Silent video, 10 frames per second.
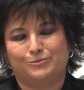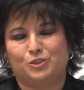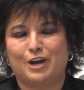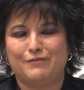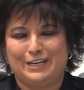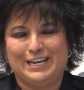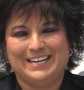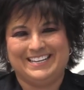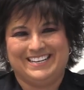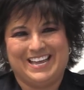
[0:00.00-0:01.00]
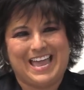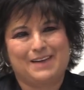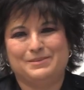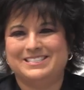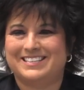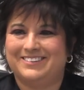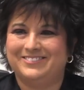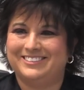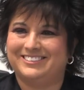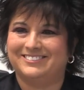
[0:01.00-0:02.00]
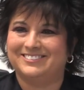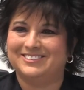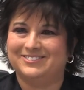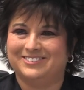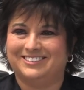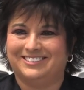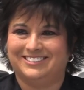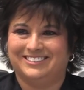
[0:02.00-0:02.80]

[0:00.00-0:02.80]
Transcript: driving. Can we go over?